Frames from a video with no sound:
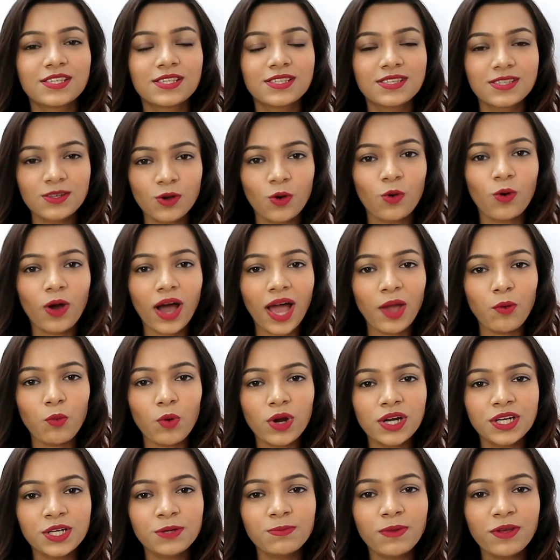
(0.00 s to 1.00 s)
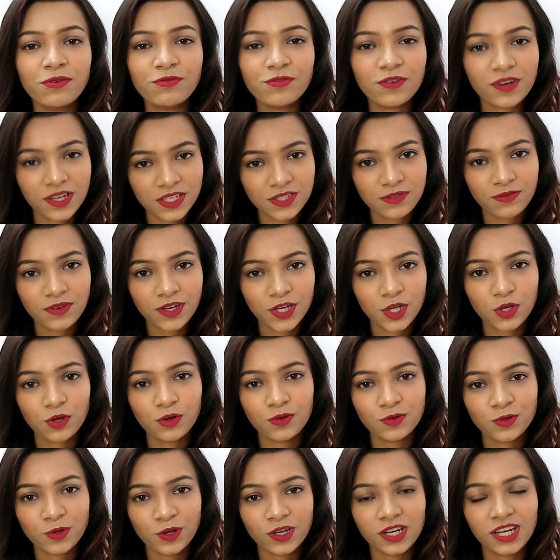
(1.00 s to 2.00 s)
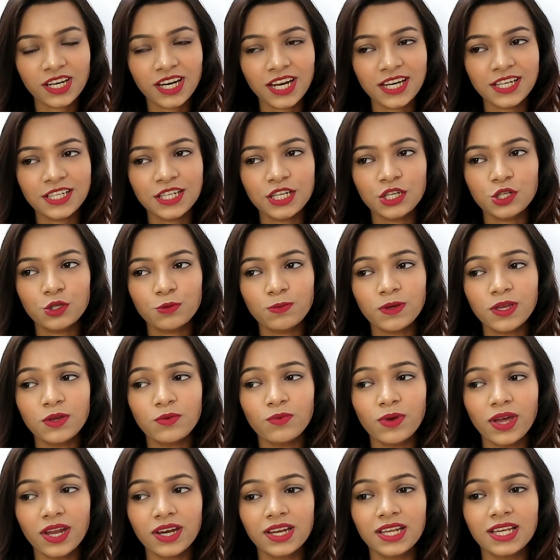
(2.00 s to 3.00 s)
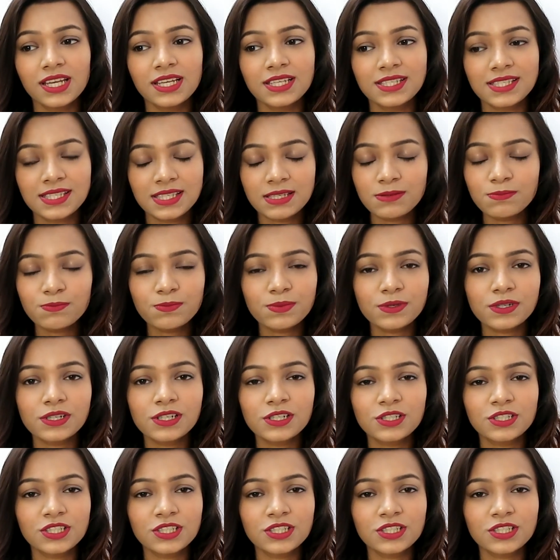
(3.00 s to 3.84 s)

So I wanted my first video of 2019 to be very simple,